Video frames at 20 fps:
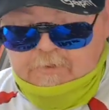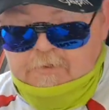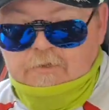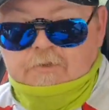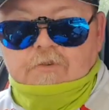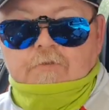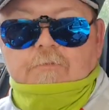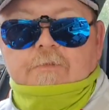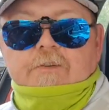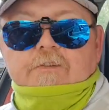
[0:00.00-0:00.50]

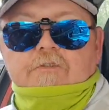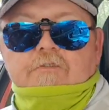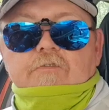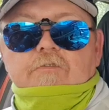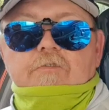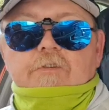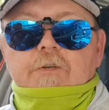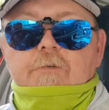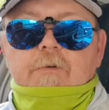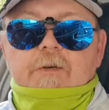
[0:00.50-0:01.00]
something to
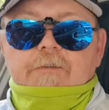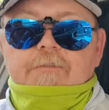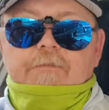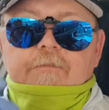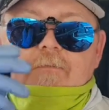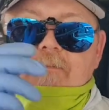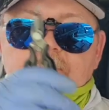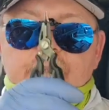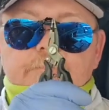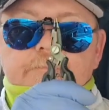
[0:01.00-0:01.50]
run it with.
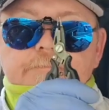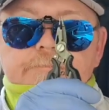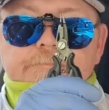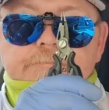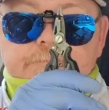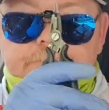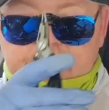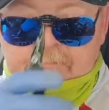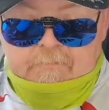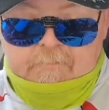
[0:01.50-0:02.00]

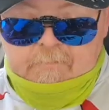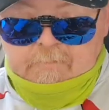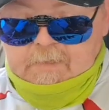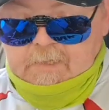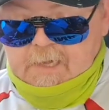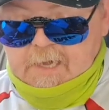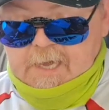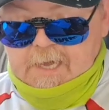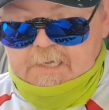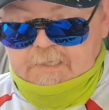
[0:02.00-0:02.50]

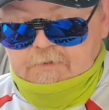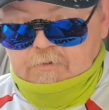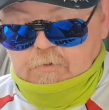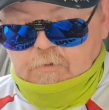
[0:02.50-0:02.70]
And